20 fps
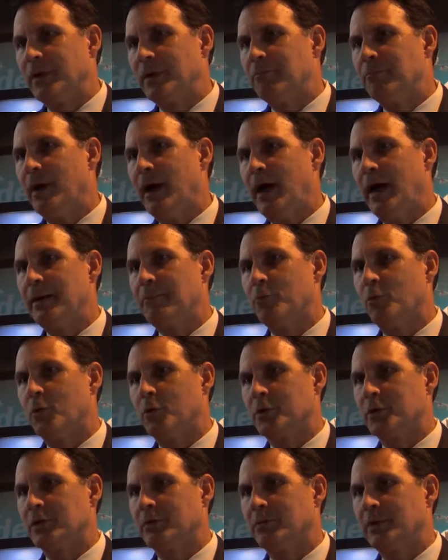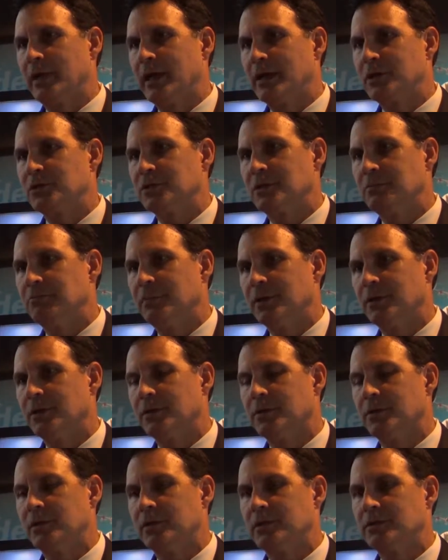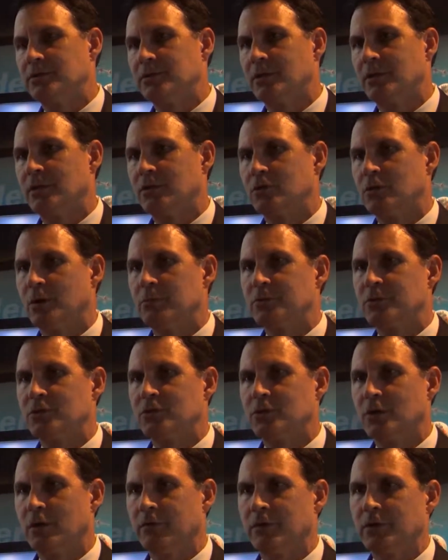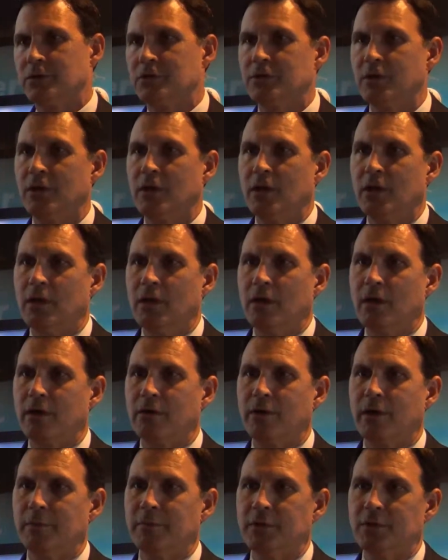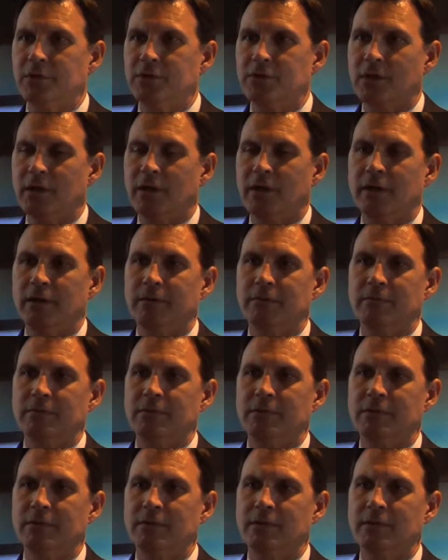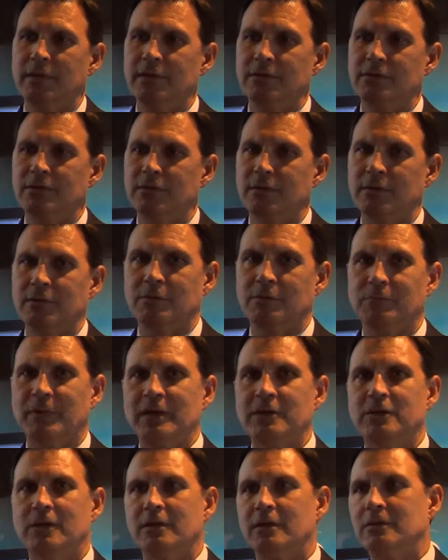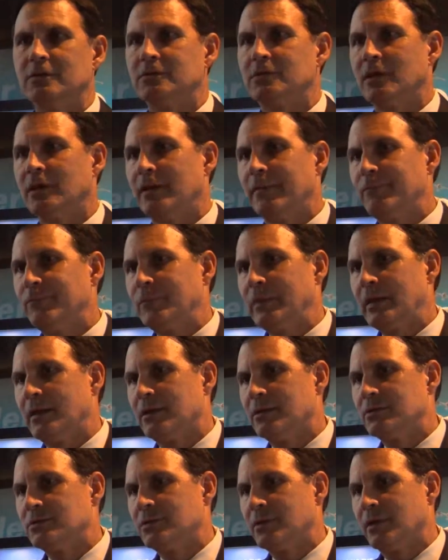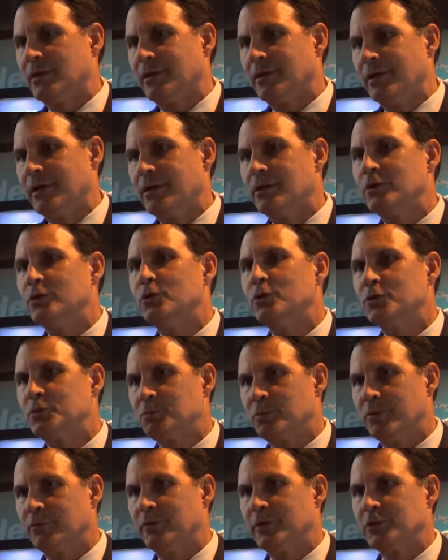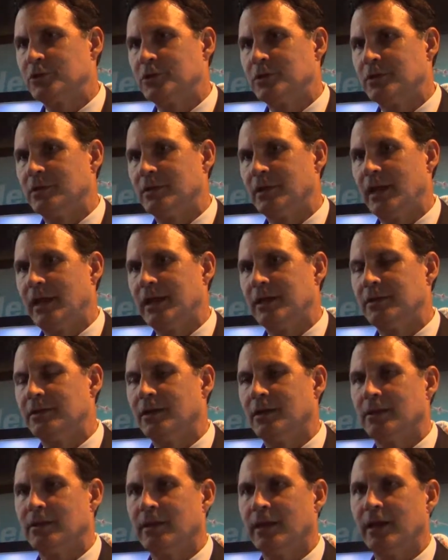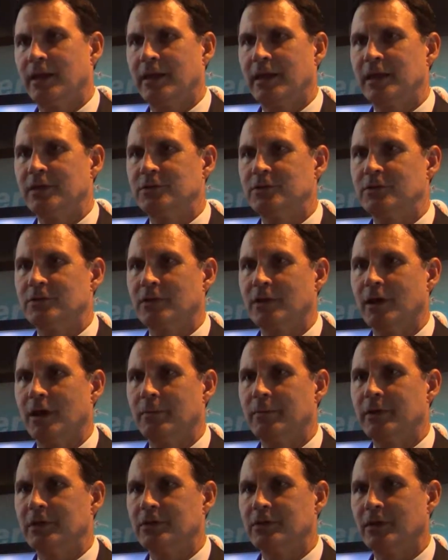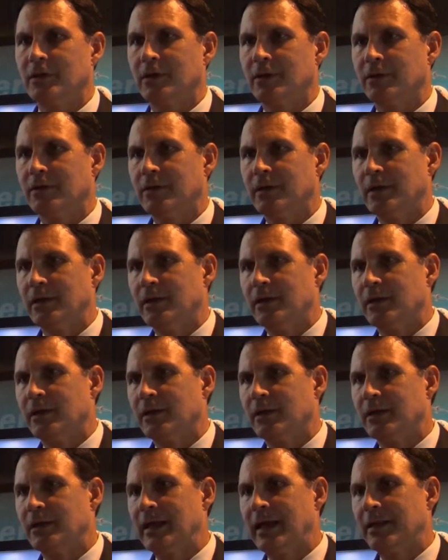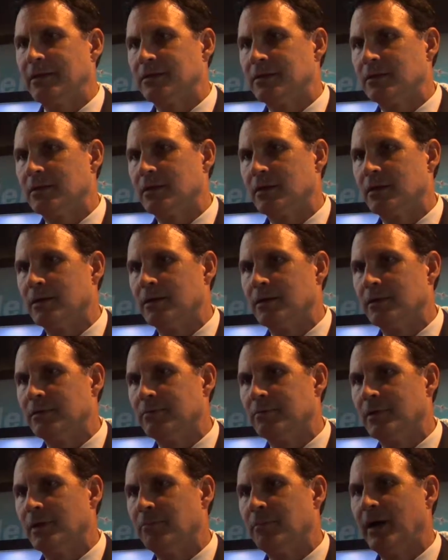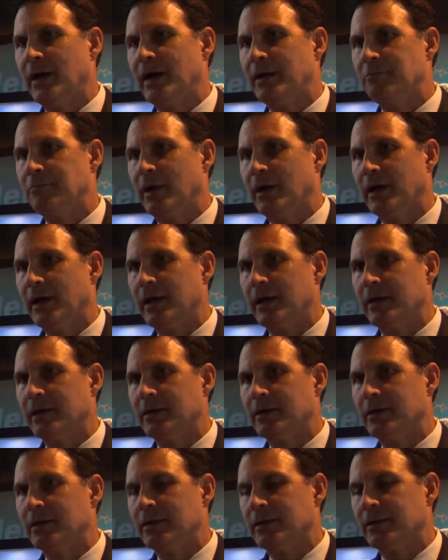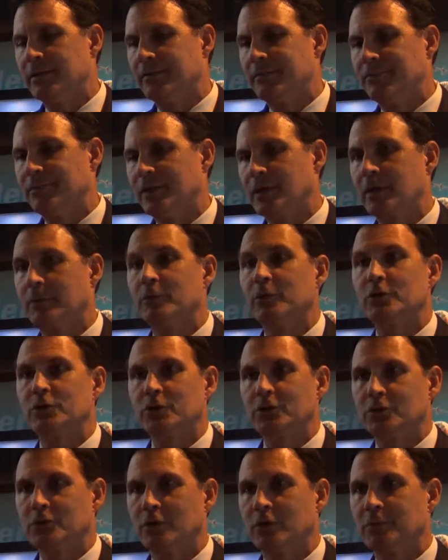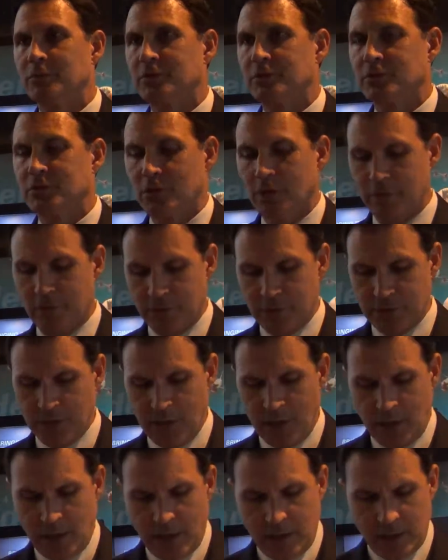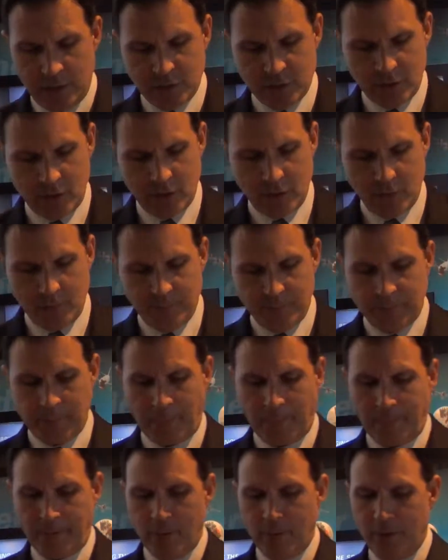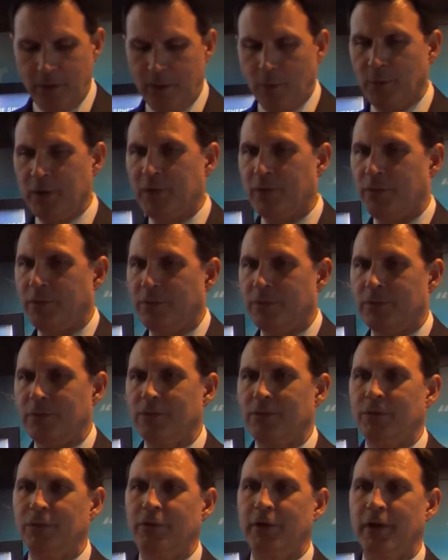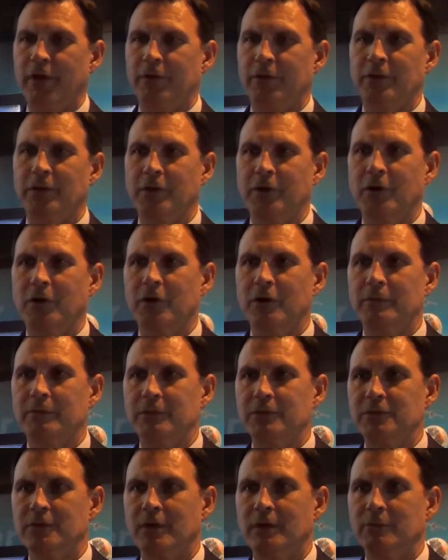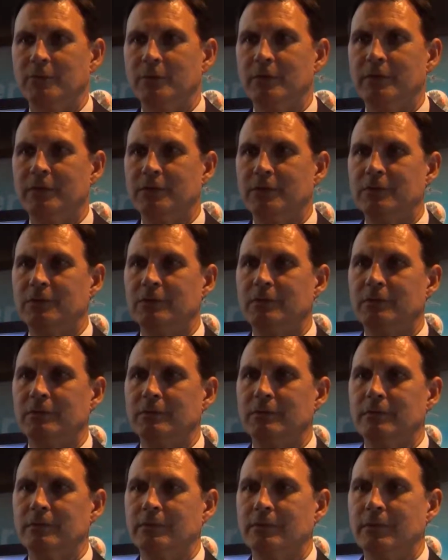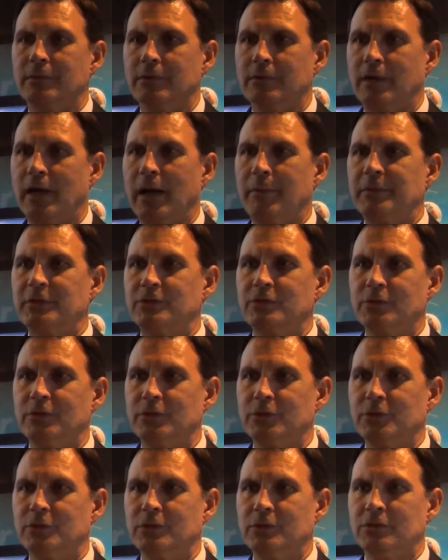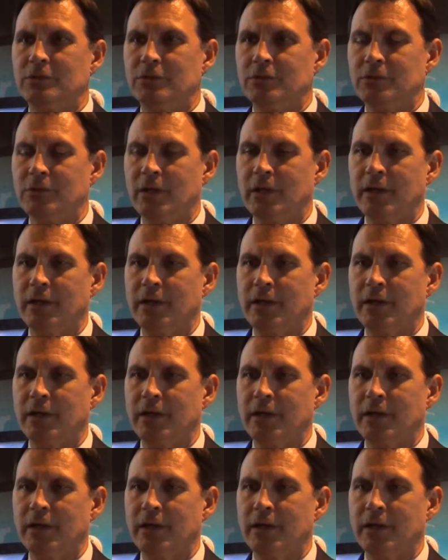buy more than we actually build, is in terms of service agreements. This basically is a use provision, and in a lot of cases the government cannot abide by the commercial terms of service. So we thought early on when we started moving to common solutions